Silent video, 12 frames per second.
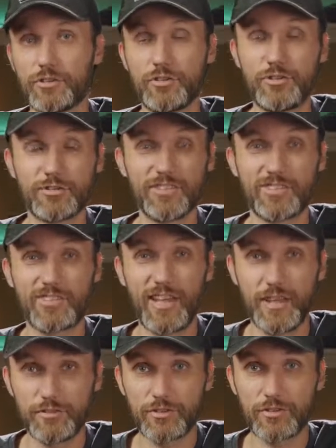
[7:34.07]
There's different
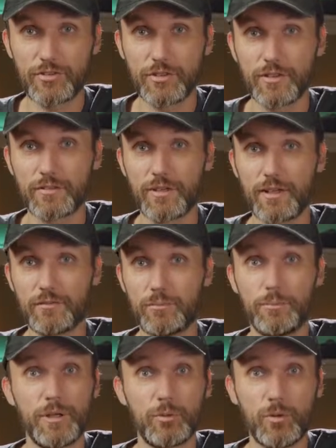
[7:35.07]
safes. You can
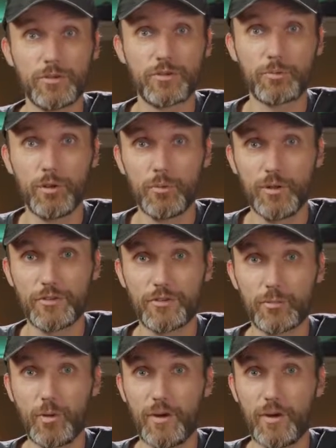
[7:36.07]
get big ones, small ones. The